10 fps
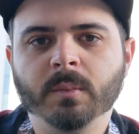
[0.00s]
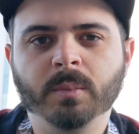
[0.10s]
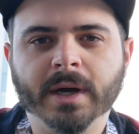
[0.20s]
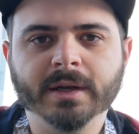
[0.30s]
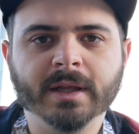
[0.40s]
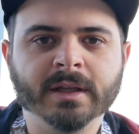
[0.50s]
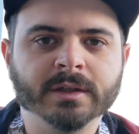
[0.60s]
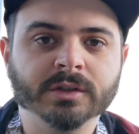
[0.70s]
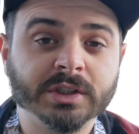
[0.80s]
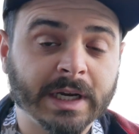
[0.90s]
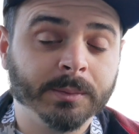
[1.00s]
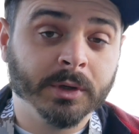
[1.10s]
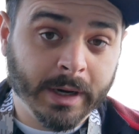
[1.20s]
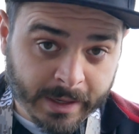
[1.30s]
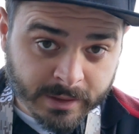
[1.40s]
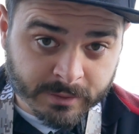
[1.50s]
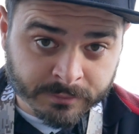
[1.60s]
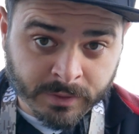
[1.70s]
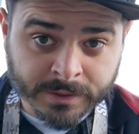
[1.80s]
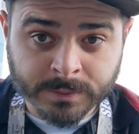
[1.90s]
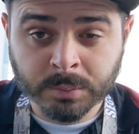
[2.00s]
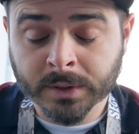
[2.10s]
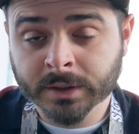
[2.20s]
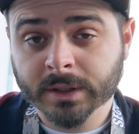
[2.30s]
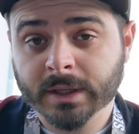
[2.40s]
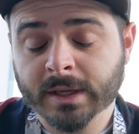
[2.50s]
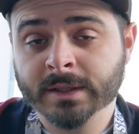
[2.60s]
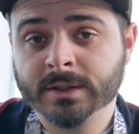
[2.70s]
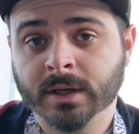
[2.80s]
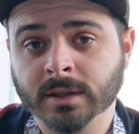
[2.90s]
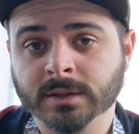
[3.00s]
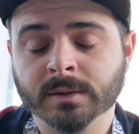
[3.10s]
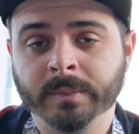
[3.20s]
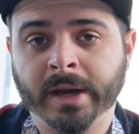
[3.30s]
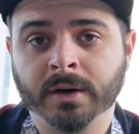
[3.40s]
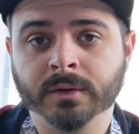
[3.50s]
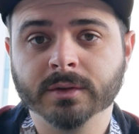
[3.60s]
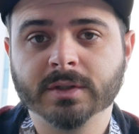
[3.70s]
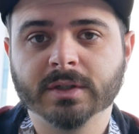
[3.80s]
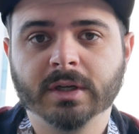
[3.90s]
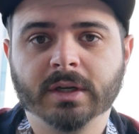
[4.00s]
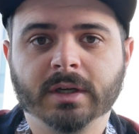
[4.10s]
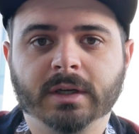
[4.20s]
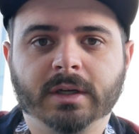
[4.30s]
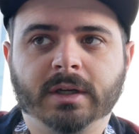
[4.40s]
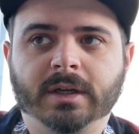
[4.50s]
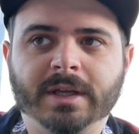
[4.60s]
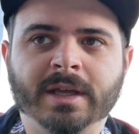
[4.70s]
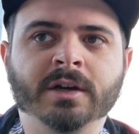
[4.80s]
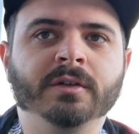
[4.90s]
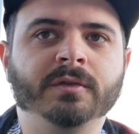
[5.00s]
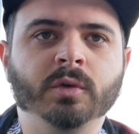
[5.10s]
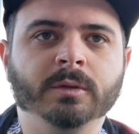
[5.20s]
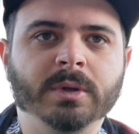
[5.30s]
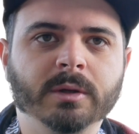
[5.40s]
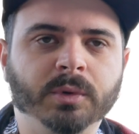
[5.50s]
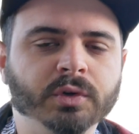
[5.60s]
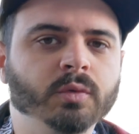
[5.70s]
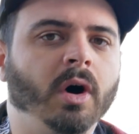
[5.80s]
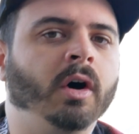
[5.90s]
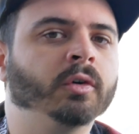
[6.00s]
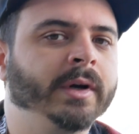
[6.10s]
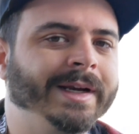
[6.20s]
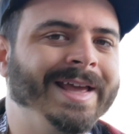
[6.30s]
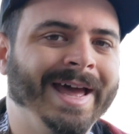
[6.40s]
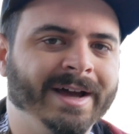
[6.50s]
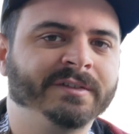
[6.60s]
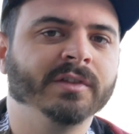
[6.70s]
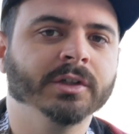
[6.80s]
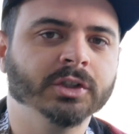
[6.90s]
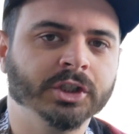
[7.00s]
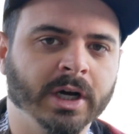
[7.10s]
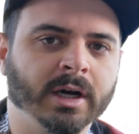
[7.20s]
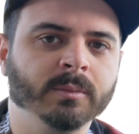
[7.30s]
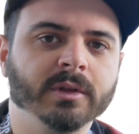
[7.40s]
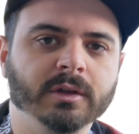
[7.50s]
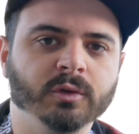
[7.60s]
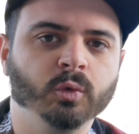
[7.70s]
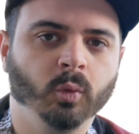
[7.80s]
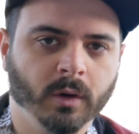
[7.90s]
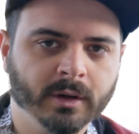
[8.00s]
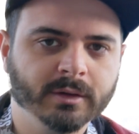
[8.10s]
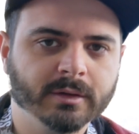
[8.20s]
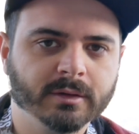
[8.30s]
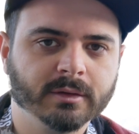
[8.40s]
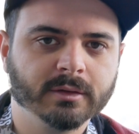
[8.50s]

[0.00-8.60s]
But in chapter eight of this book, it talks about interviewing people who already have the job that you want